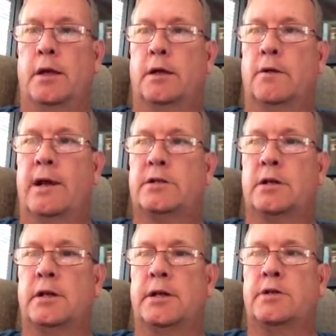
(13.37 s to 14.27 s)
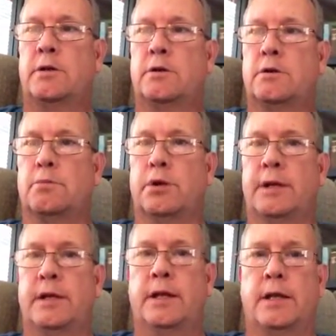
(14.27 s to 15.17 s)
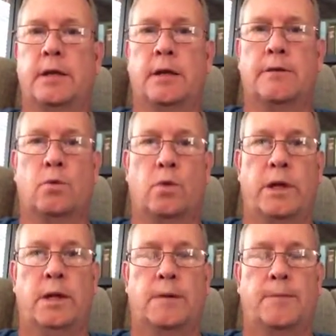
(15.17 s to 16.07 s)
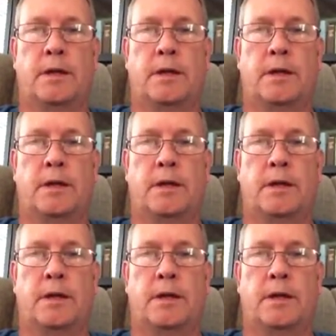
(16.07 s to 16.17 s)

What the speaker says: Congratulate you on completing another week.